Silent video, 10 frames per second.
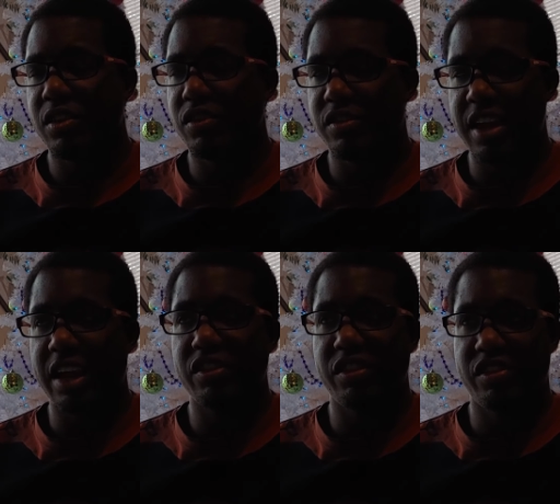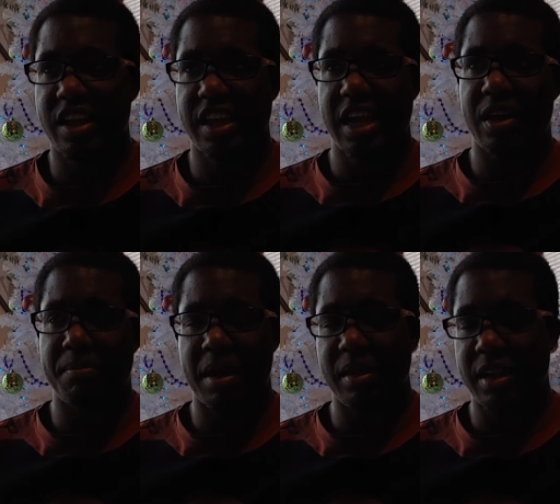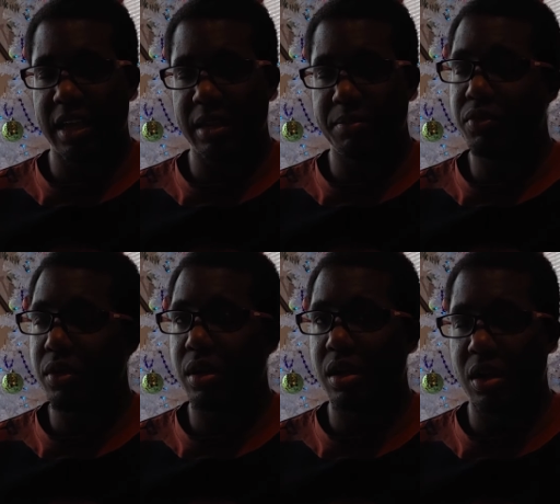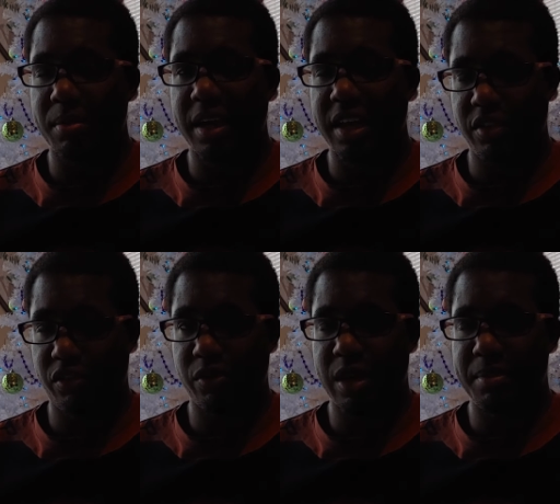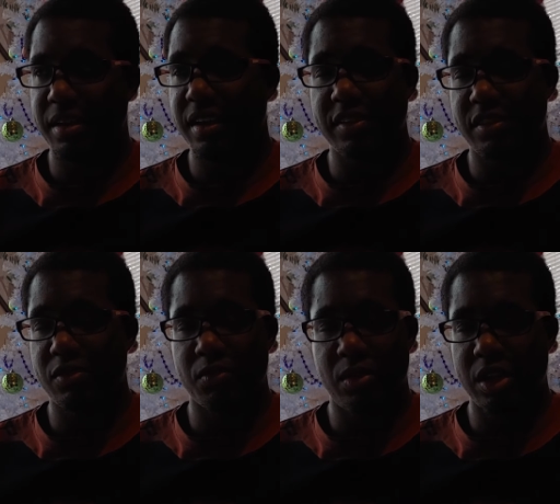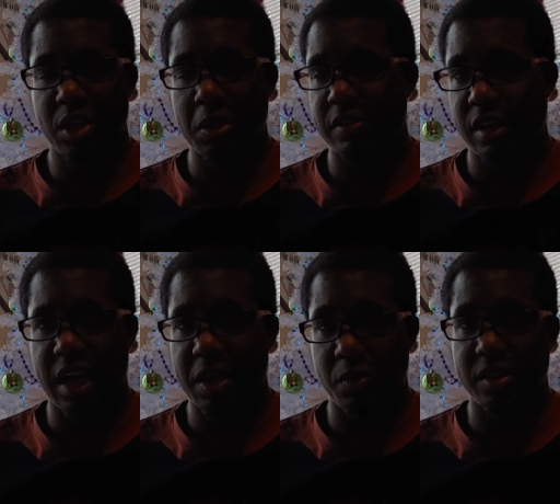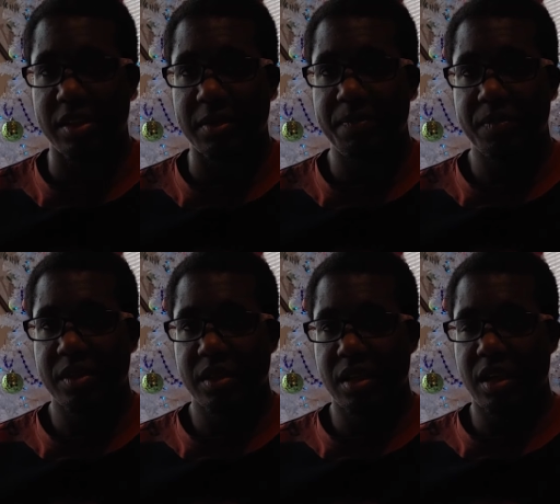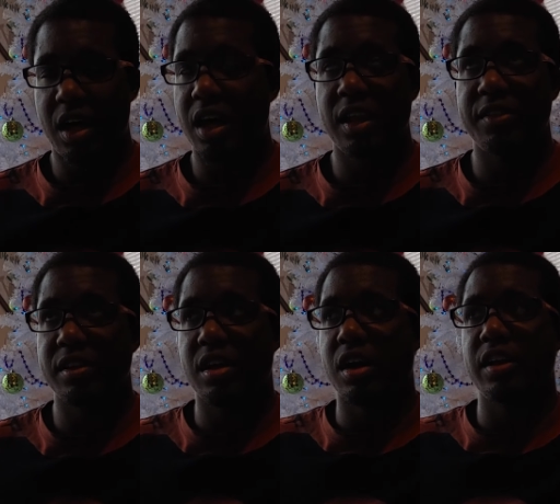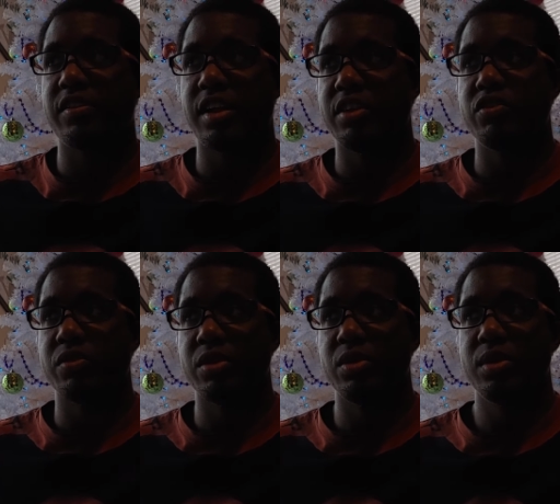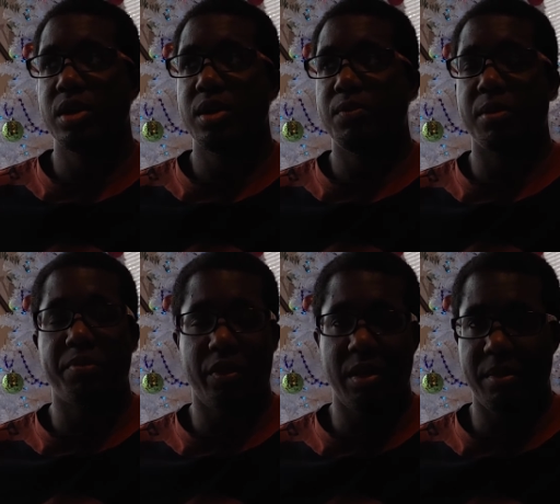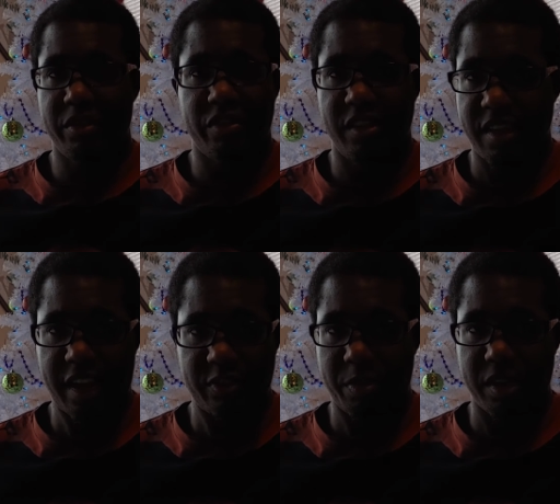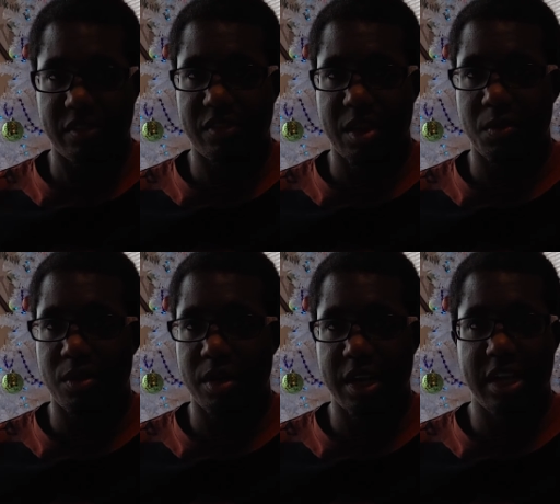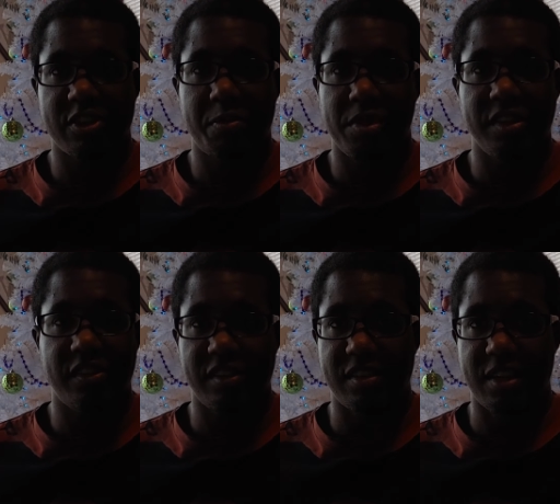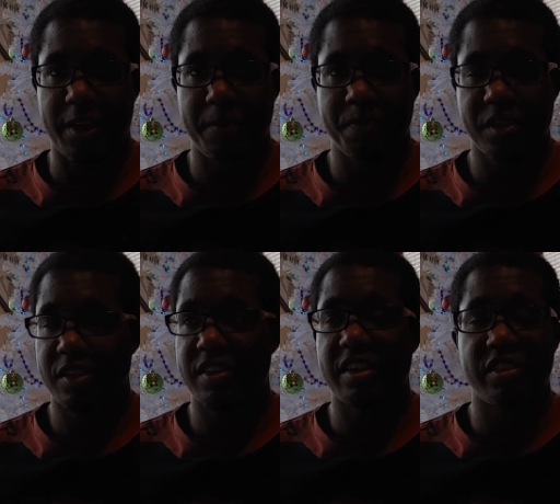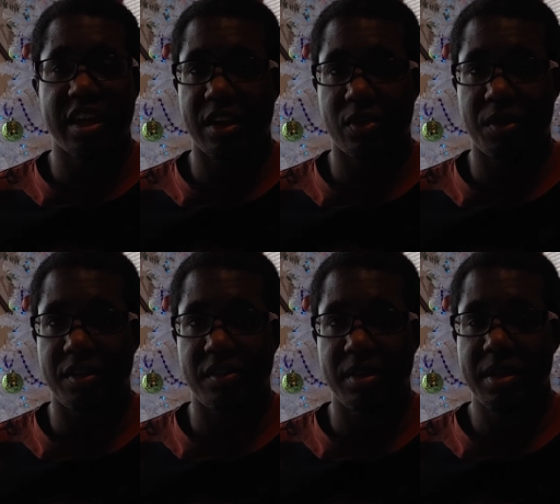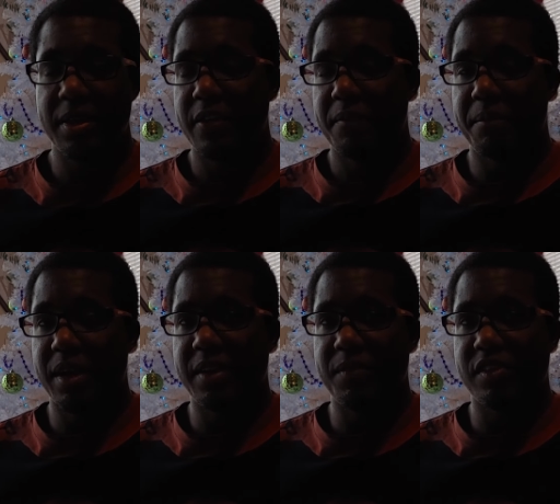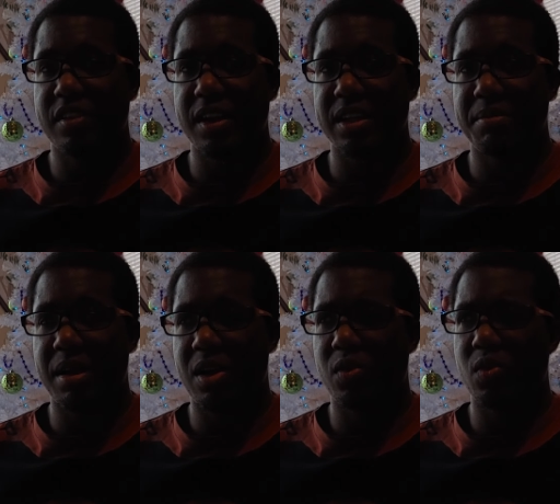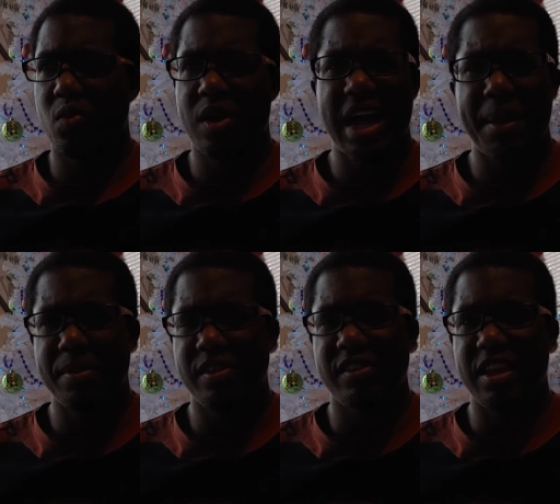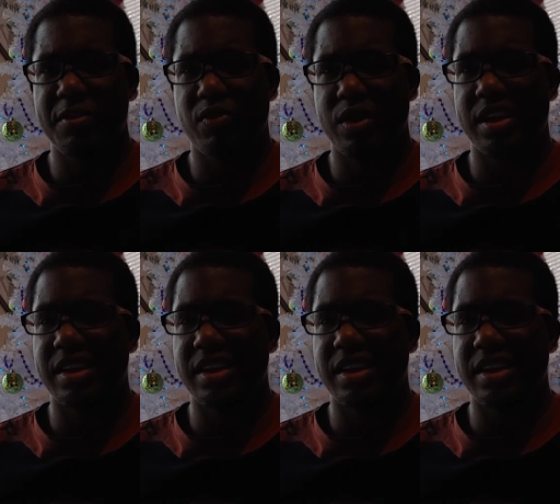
you should actually check out my daily pull on my Instagram, because this really goes in line with it. All of the cards that I drew were pretty much these aspects that we're experiencing today. It's actually kind of crazy. But it's talking about what happens if we